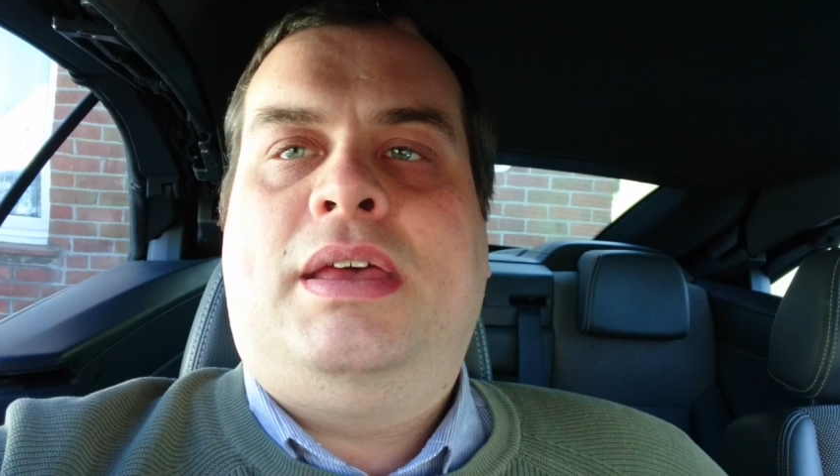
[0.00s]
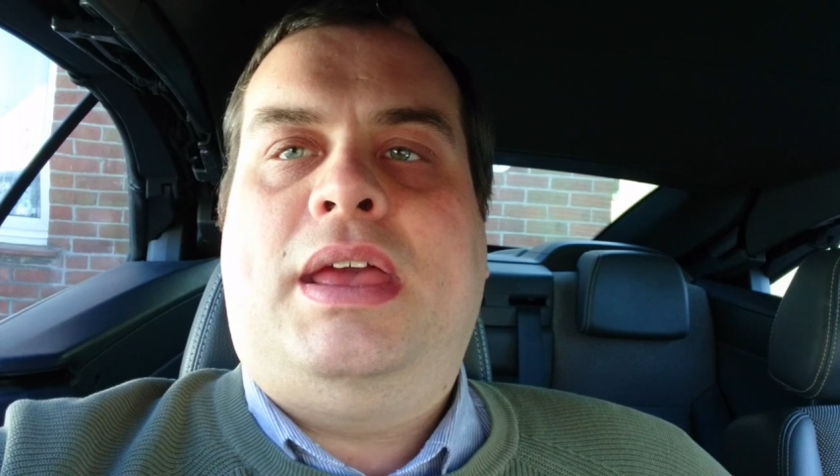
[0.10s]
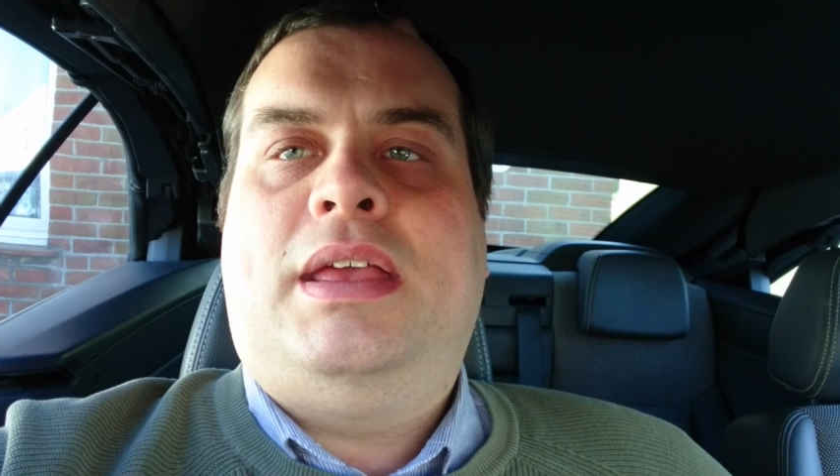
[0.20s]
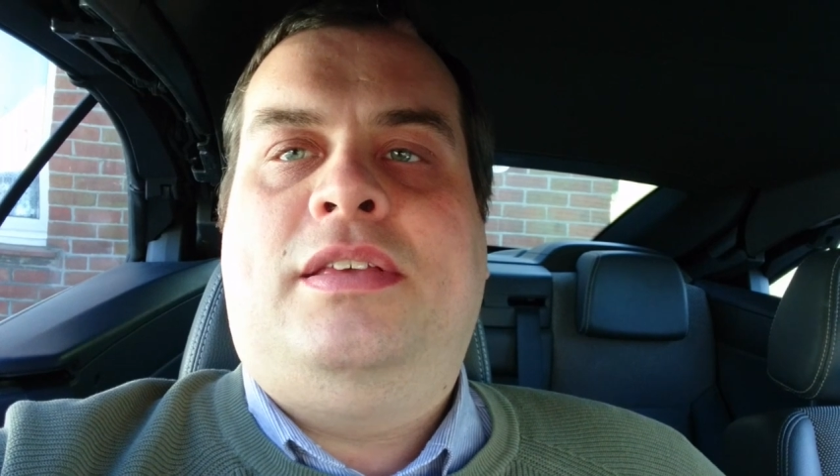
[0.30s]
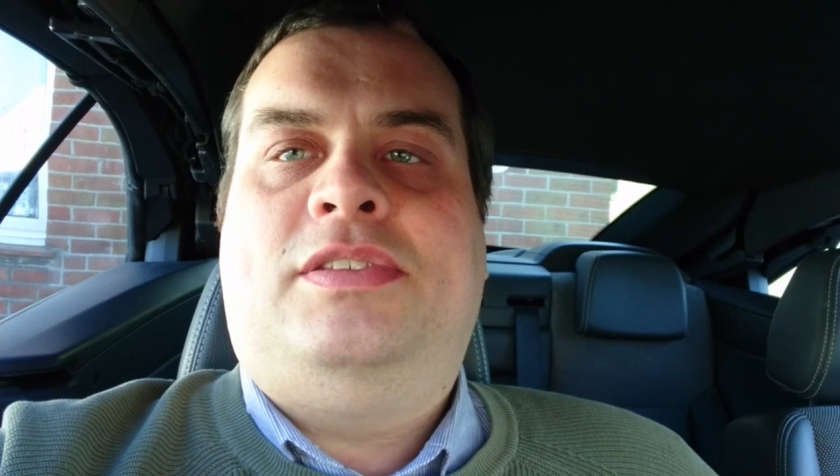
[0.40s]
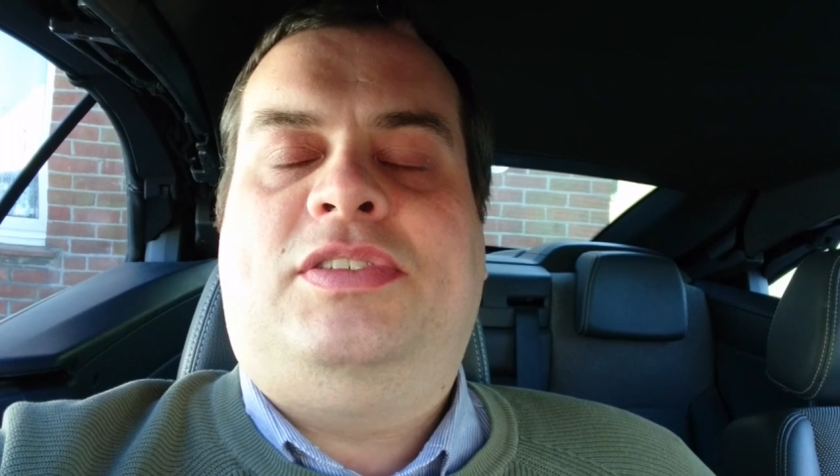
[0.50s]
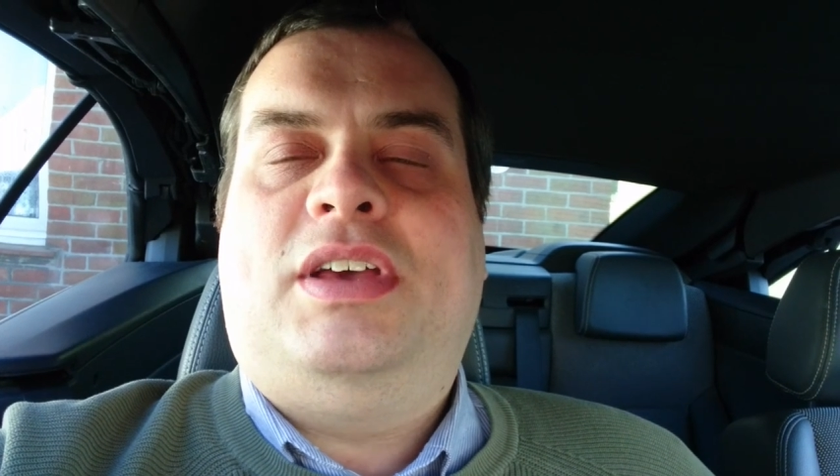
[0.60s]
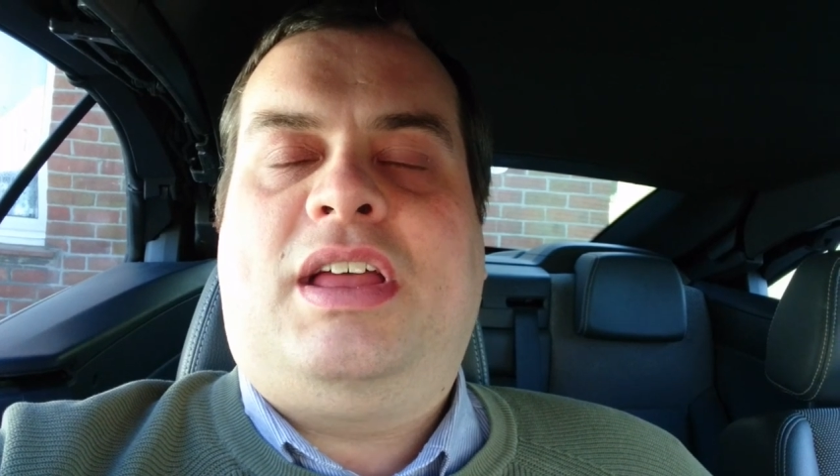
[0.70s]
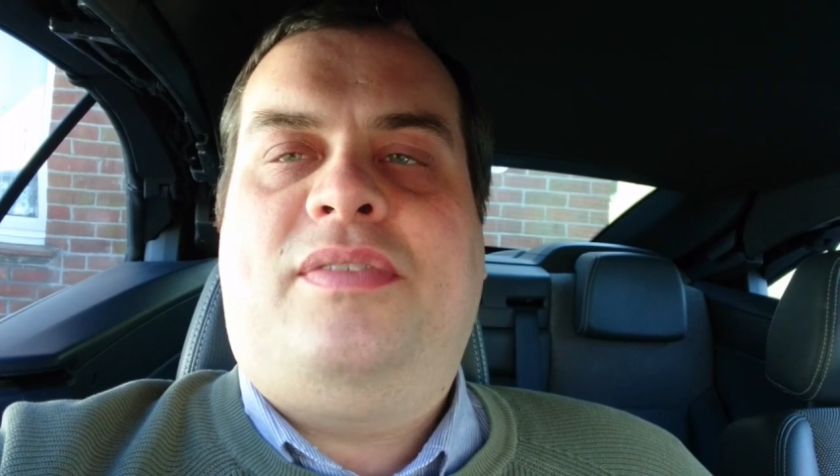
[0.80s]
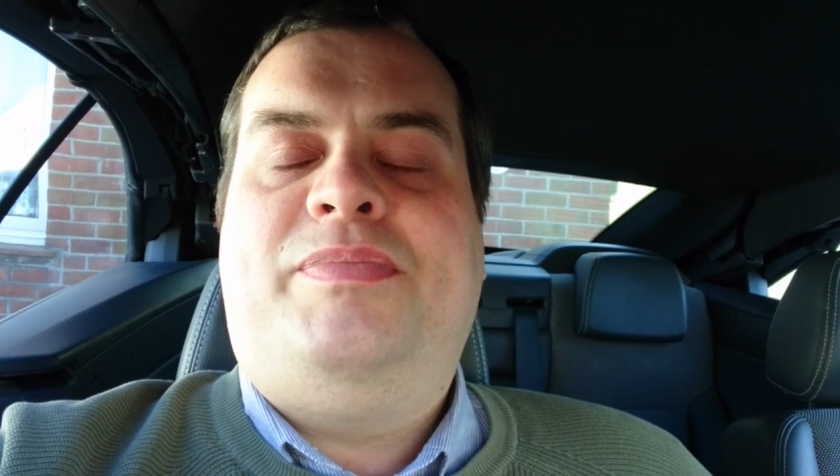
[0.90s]
is
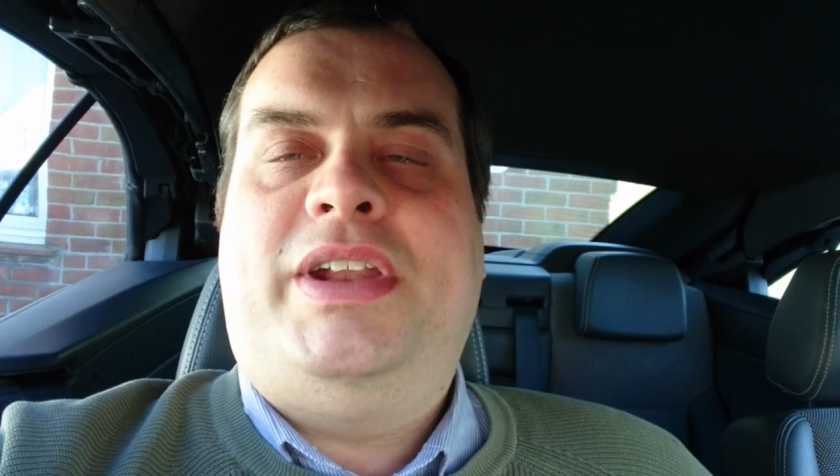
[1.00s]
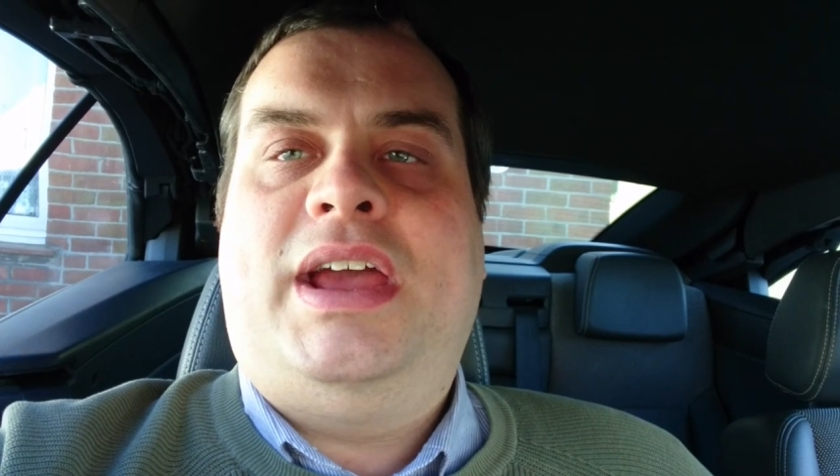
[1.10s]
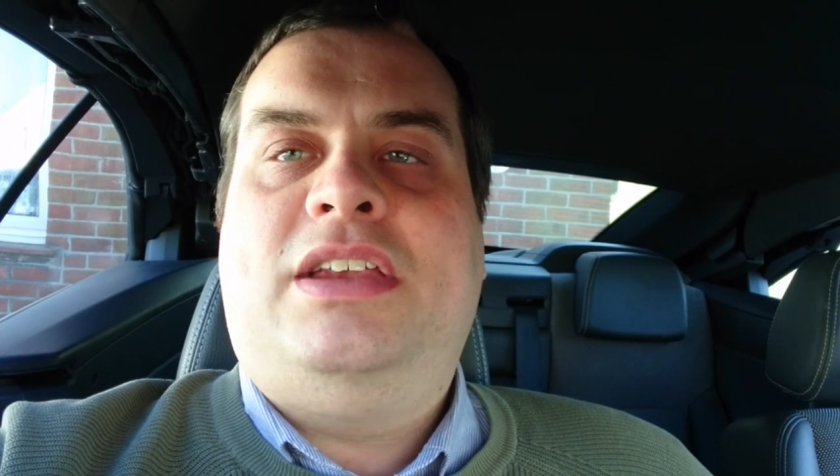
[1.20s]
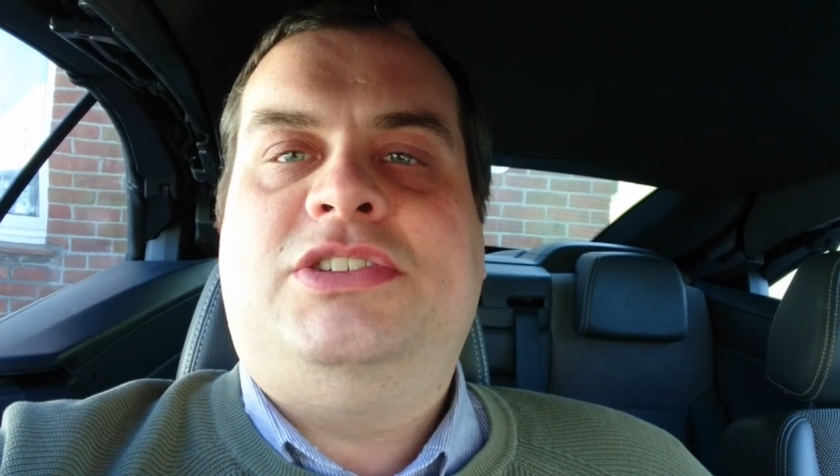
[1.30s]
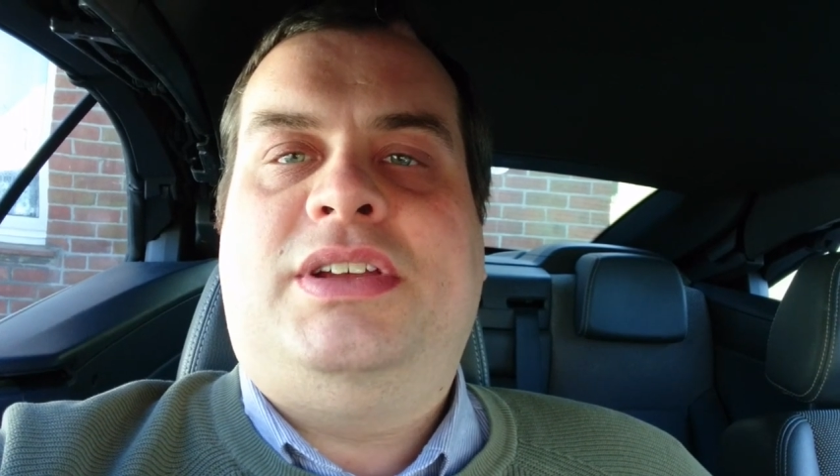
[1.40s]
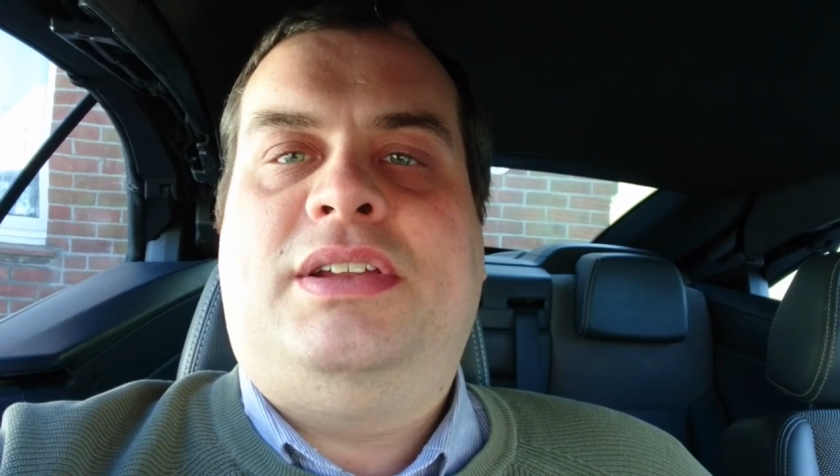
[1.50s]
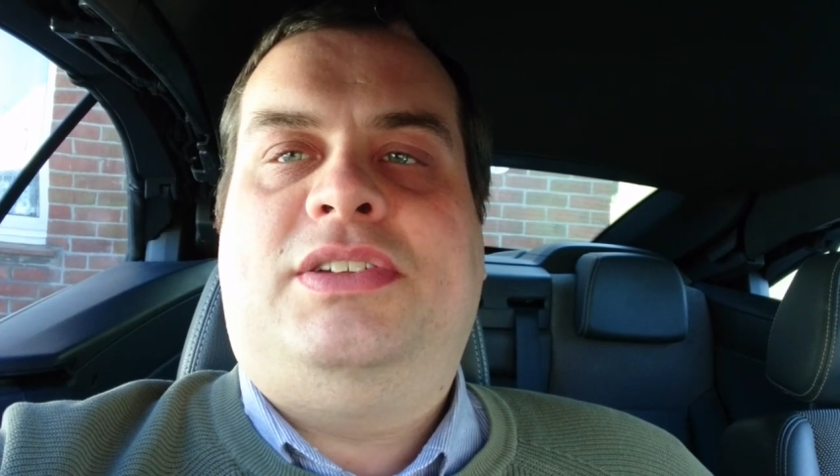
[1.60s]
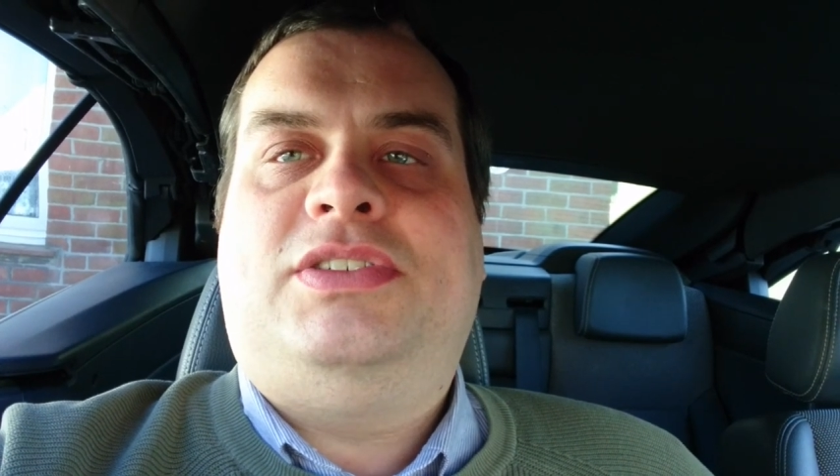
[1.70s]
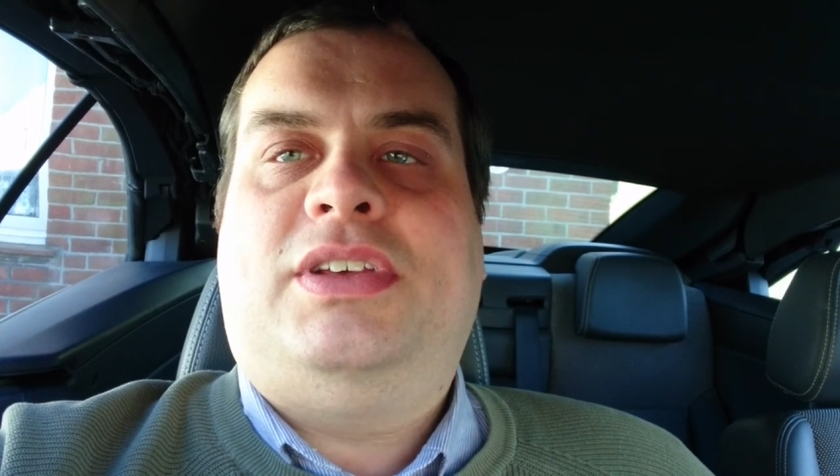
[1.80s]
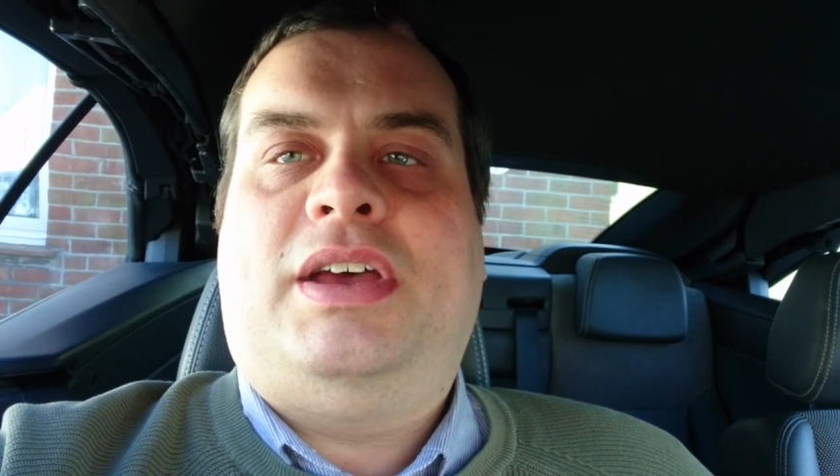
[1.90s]
a government
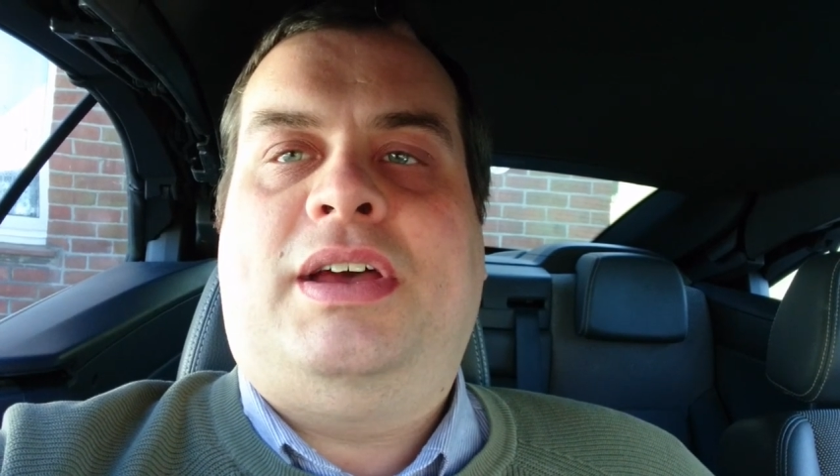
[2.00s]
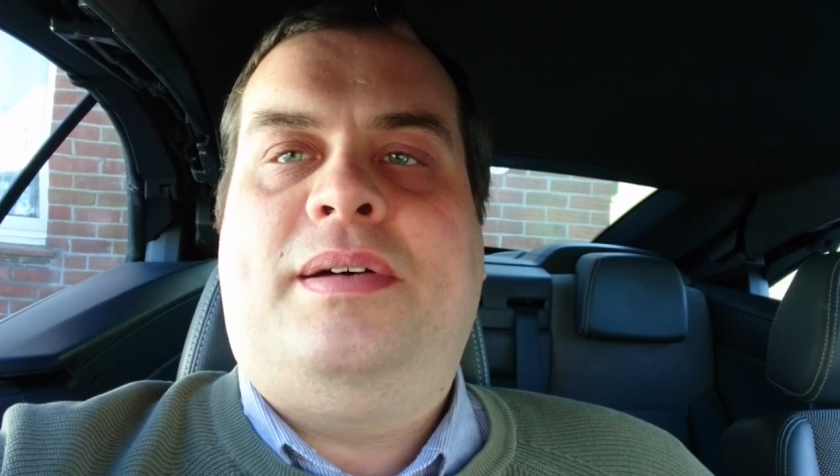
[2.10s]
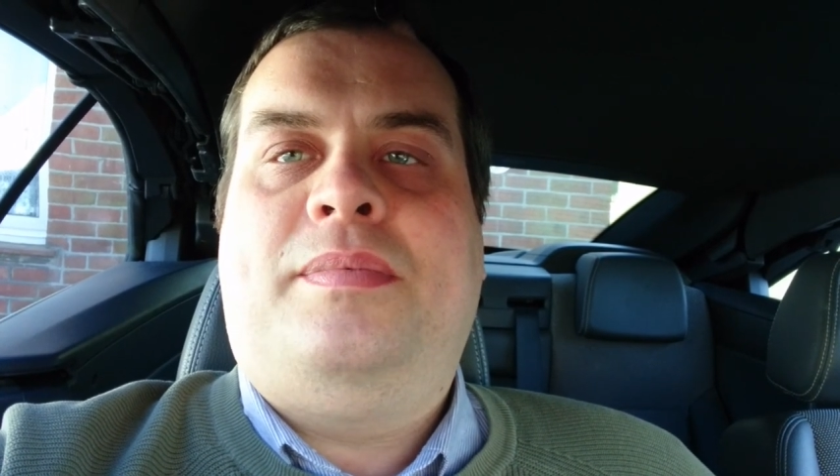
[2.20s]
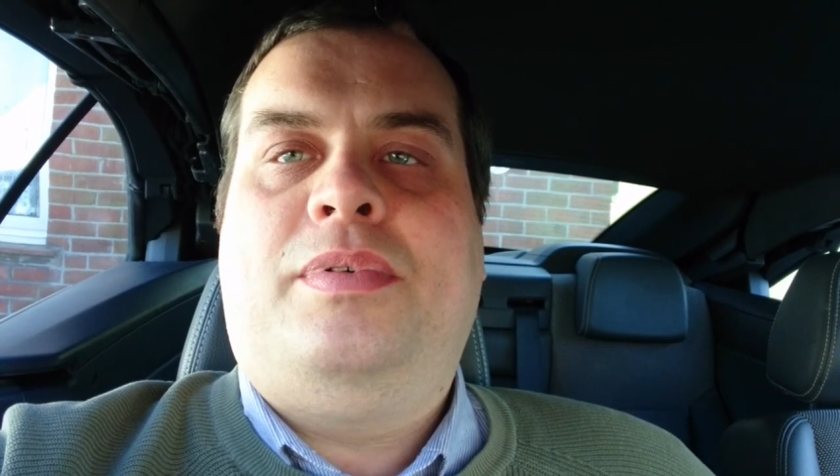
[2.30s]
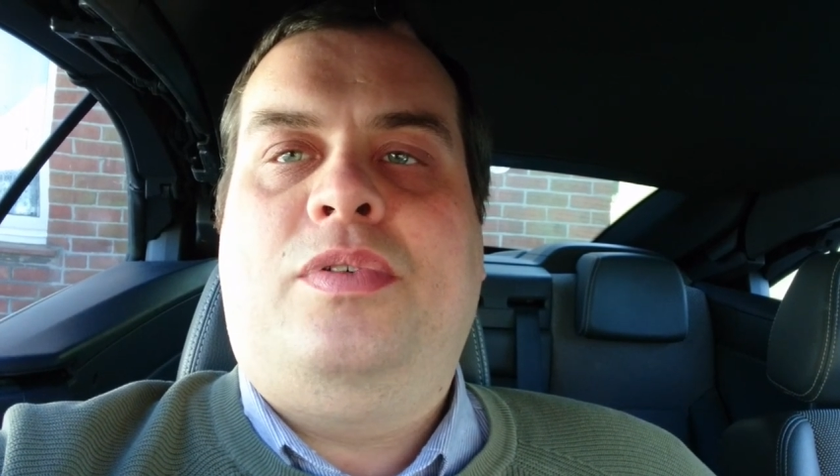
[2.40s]
agent um,